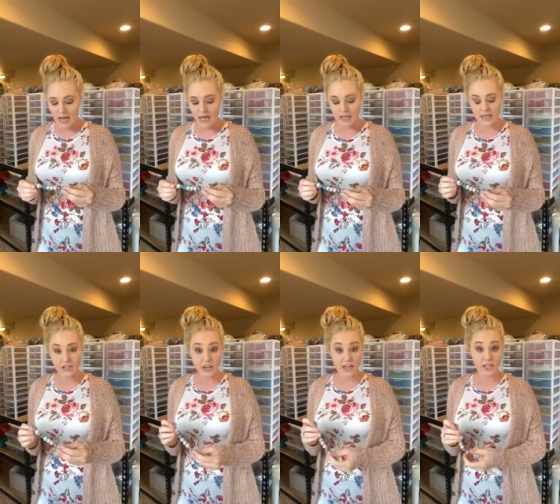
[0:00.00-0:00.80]
I can
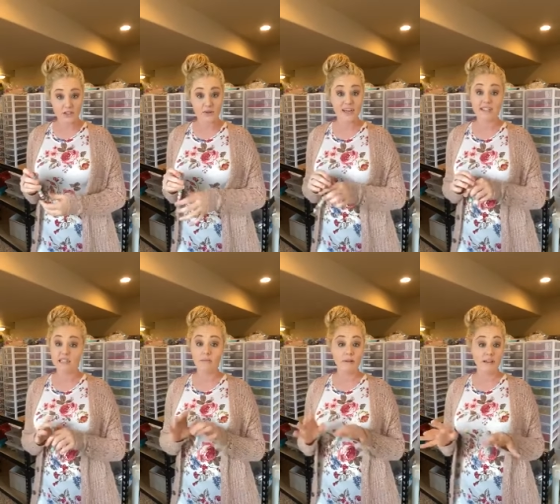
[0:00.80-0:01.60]
check into it. It's a
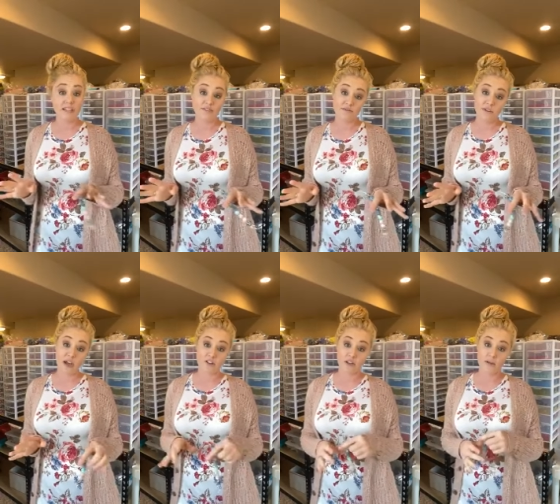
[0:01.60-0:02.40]
completely different
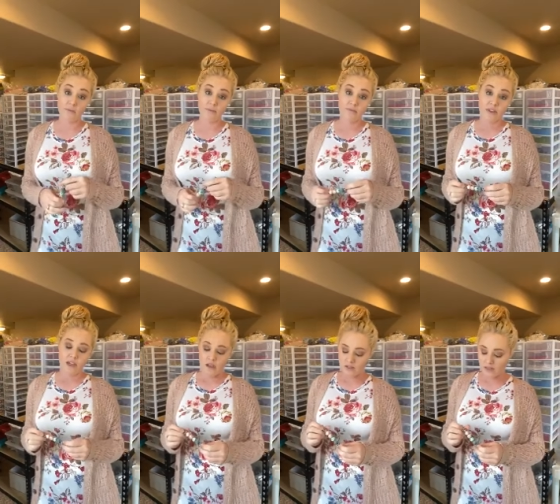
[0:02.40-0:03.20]
factory.
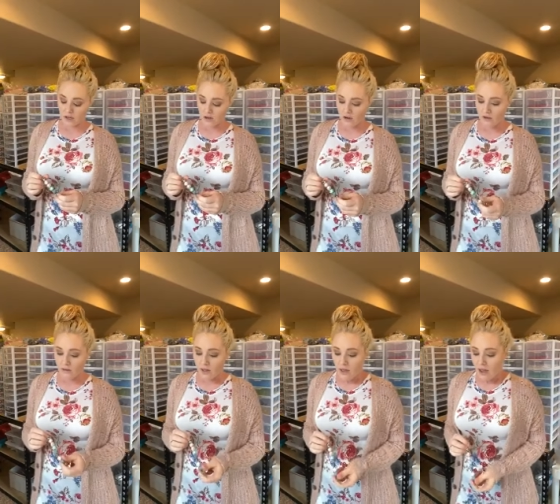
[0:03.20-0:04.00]
So
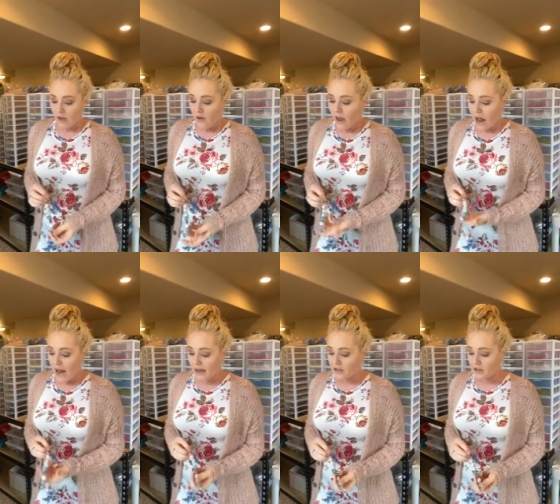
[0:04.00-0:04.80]

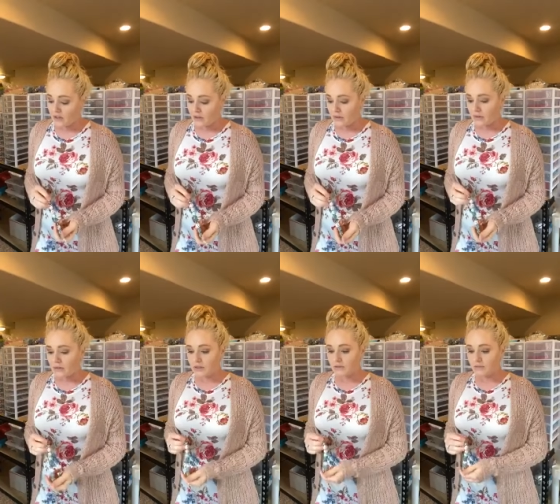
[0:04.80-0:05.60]
I
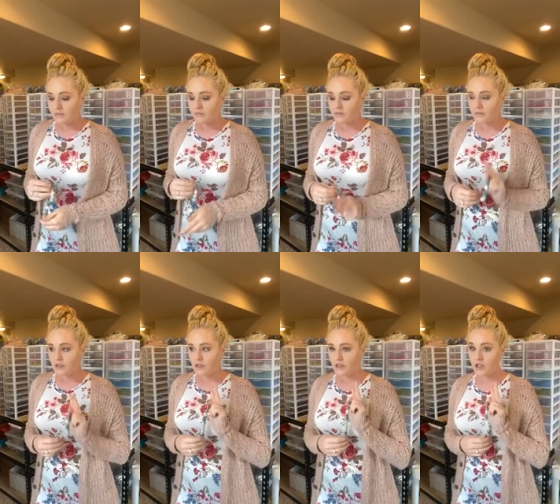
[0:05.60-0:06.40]
use
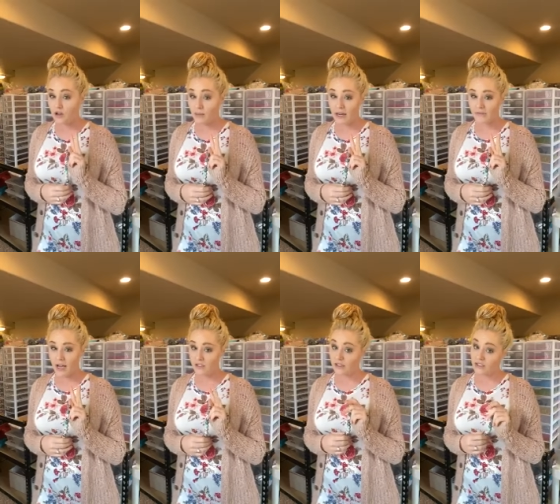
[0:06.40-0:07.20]
two main
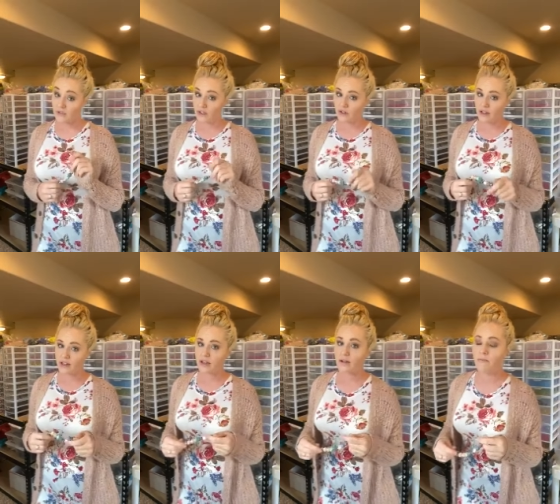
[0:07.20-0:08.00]
factories for
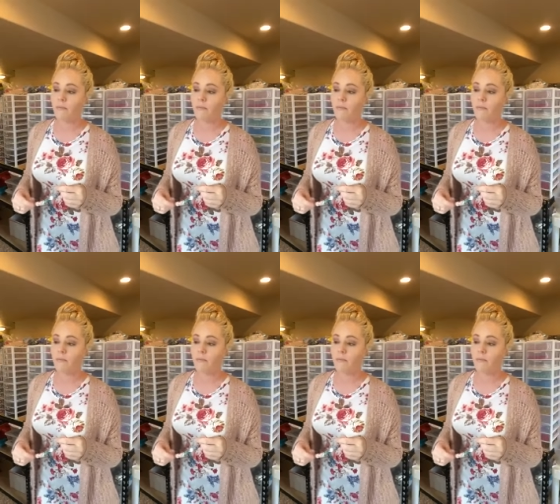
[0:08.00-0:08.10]
acrylic,